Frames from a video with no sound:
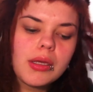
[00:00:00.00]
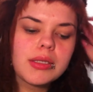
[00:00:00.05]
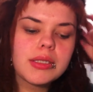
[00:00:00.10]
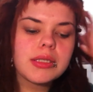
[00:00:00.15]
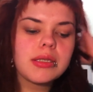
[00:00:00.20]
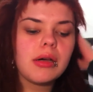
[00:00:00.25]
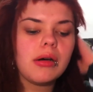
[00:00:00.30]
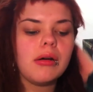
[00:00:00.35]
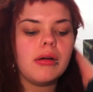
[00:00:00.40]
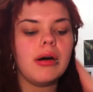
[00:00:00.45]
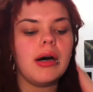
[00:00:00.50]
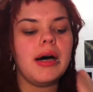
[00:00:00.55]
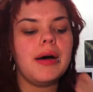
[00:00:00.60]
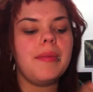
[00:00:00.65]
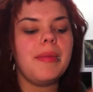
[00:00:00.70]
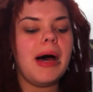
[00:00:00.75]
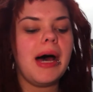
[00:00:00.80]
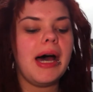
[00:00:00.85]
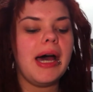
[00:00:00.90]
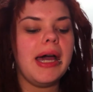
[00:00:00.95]
So,
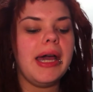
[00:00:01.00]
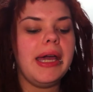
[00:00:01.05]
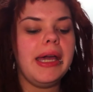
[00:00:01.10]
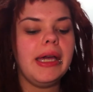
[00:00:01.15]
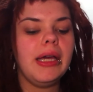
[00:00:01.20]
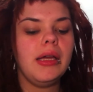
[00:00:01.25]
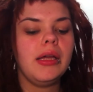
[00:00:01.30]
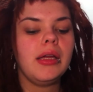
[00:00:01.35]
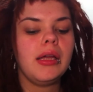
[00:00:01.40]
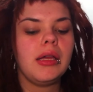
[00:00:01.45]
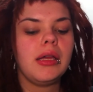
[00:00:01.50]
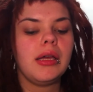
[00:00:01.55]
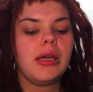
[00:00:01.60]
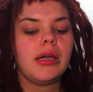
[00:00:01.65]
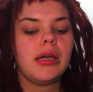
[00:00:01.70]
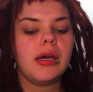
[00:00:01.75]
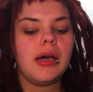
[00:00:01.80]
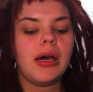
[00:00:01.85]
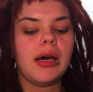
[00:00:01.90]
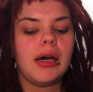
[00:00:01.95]
I
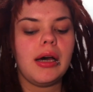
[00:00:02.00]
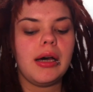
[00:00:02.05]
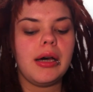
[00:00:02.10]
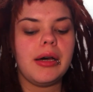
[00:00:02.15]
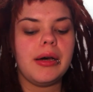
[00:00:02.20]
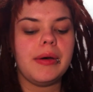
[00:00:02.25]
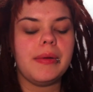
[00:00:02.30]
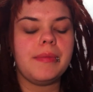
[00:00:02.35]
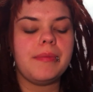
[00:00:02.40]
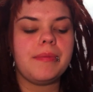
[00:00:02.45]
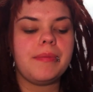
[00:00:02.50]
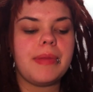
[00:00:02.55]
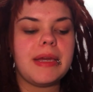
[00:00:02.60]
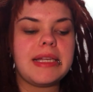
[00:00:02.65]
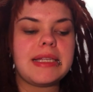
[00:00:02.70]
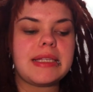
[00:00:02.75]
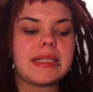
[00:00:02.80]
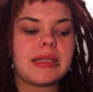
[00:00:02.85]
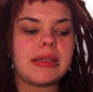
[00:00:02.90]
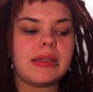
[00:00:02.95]

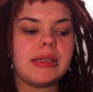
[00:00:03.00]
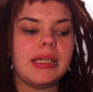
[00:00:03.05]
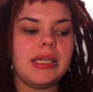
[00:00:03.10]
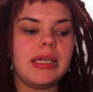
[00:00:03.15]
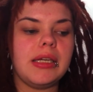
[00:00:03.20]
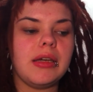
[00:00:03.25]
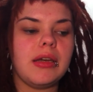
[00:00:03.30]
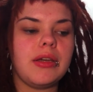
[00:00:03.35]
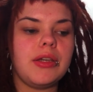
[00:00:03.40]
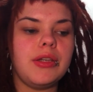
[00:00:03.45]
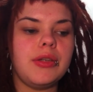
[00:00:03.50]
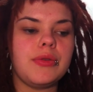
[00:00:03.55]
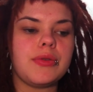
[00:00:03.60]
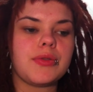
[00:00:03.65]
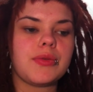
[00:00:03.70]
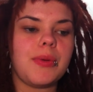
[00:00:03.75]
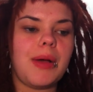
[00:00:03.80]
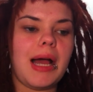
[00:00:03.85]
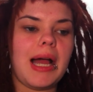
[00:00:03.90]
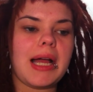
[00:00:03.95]
basically
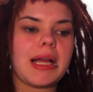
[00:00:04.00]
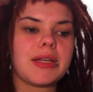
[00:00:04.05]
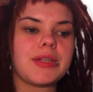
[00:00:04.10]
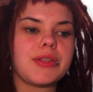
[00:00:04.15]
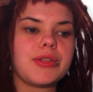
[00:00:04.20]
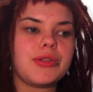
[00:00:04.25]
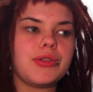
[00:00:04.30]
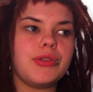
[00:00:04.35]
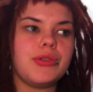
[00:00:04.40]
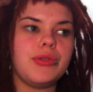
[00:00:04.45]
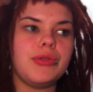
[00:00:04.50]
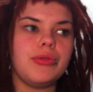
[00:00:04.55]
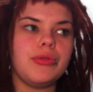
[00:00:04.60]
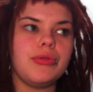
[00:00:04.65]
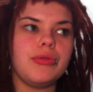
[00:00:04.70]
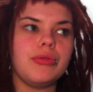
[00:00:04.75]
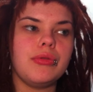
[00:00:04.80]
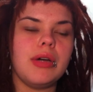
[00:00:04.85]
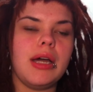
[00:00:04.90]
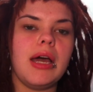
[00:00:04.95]
use wax
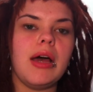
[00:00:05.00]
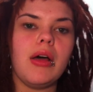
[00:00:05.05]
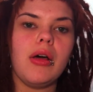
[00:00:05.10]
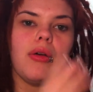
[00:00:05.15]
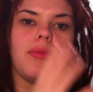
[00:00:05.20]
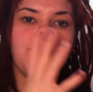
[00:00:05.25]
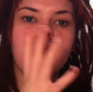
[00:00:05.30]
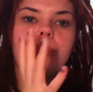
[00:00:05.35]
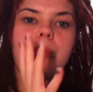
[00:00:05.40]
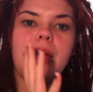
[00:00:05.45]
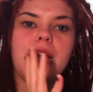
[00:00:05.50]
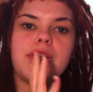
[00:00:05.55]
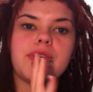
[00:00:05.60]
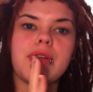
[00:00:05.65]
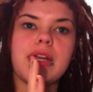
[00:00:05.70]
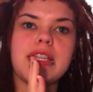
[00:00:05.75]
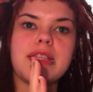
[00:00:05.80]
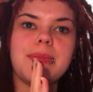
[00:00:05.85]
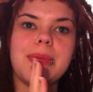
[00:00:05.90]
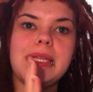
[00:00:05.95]
to help my
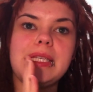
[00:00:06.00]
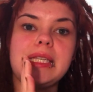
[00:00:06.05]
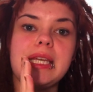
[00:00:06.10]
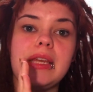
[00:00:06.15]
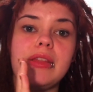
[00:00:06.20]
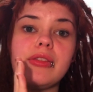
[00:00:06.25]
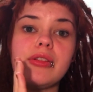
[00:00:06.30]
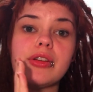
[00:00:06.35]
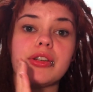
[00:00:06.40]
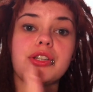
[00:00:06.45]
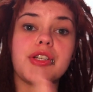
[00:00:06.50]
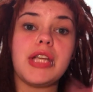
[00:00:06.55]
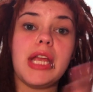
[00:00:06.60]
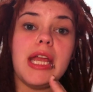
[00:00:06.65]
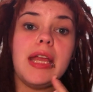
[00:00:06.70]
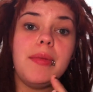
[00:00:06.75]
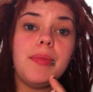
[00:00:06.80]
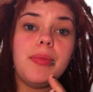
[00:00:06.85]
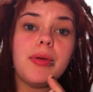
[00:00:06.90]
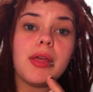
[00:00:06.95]
dreads maintain their
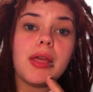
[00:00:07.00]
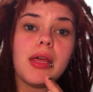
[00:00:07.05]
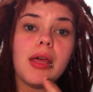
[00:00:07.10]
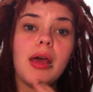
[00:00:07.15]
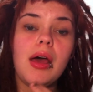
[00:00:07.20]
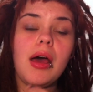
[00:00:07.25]
shape,